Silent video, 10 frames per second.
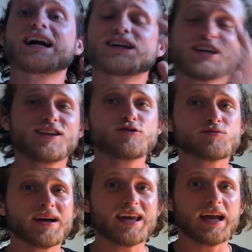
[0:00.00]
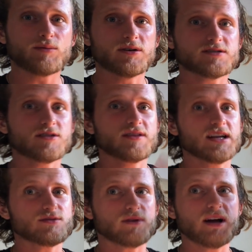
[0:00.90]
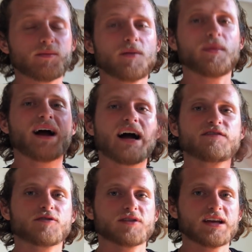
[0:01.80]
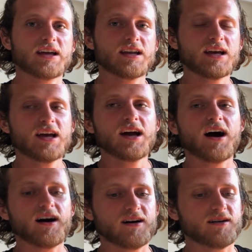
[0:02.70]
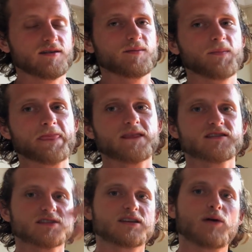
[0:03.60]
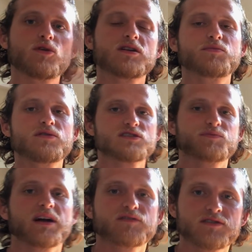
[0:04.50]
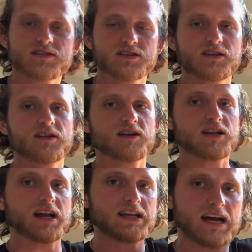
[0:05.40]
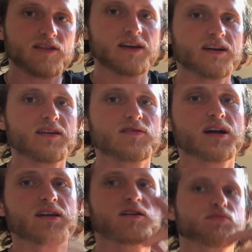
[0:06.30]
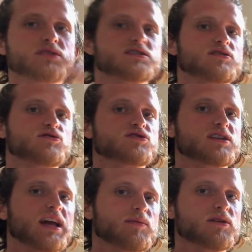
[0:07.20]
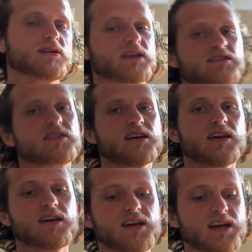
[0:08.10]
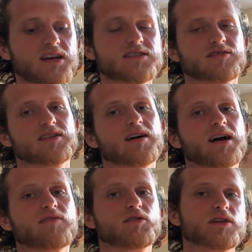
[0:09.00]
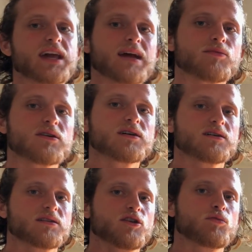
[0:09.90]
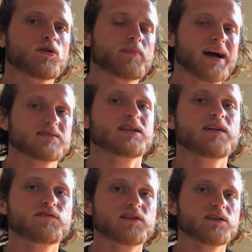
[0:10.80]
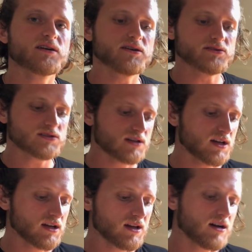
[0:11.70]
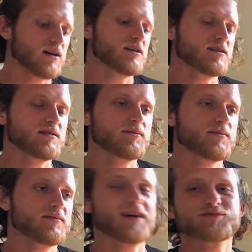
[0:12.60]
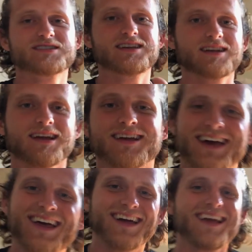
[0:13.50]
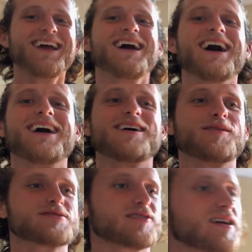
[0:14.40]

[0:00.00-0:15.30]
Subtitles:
I couldn't use my camera, so that's why I'm on my iPhone again. I wanted to be respectful of the security, like down there. They were like, yo, please don't use your camera. They took it. So now I have no camera, no more back to life videos. I'm just kidding. So